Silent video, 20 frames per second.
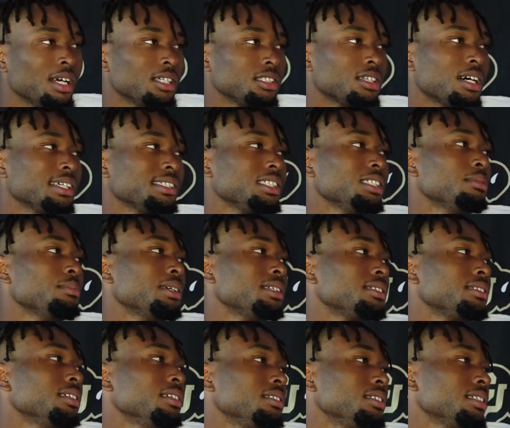So I see him
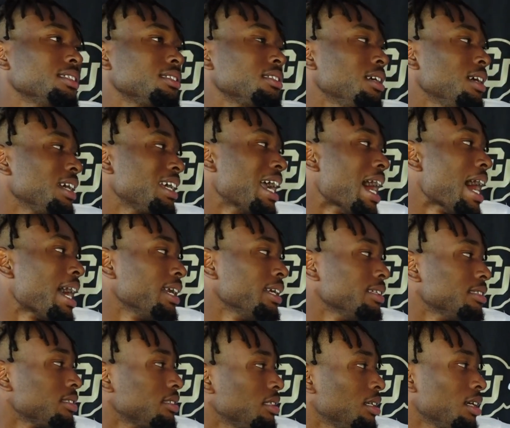as just
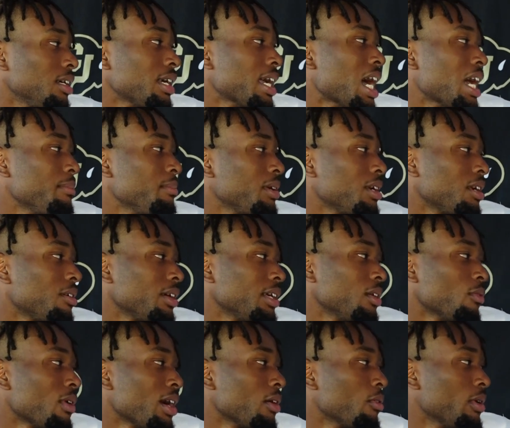guidance, guide me in
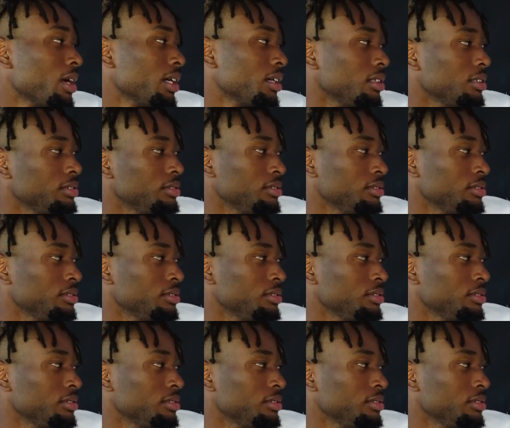the right way.